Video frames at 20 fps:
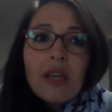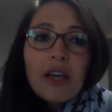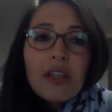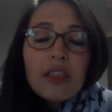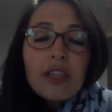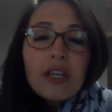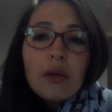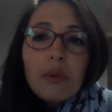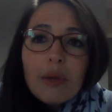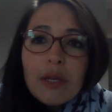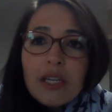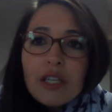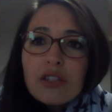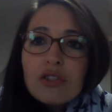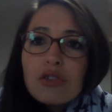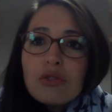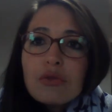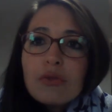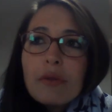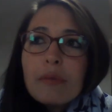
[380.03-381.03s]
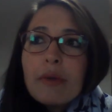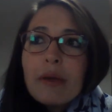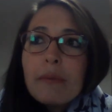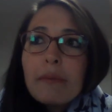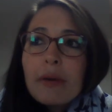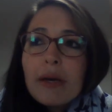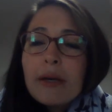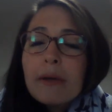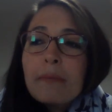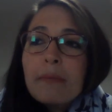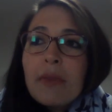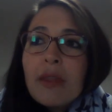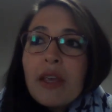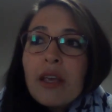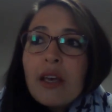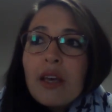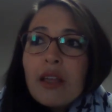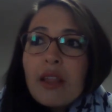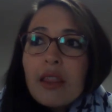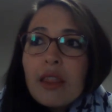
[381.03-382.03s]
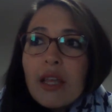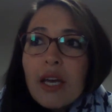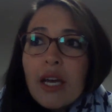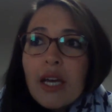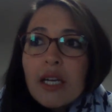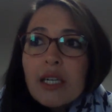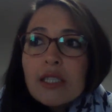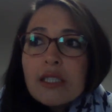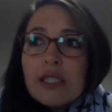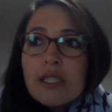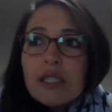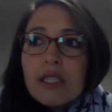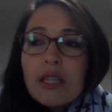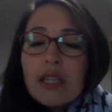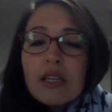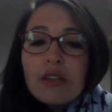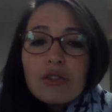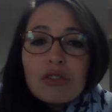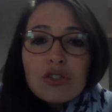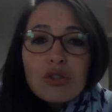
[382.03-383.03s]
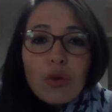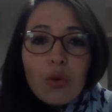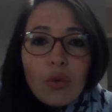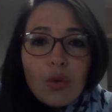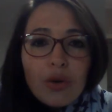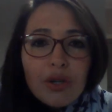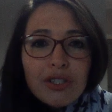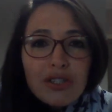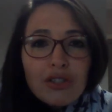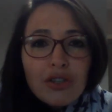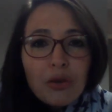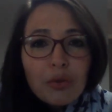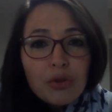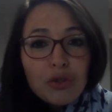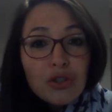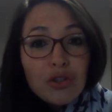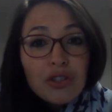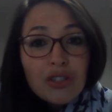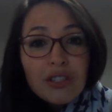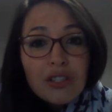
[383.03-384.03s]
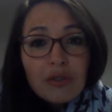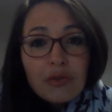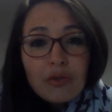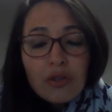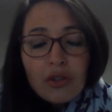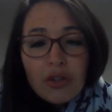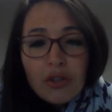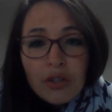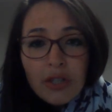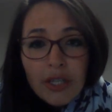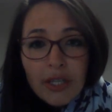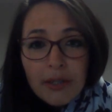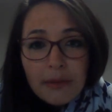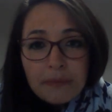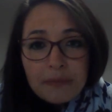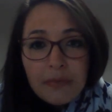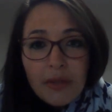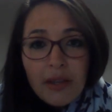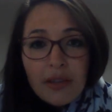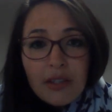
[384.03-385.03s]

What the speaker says: I think we need to remember that there is always an opportunity for learning,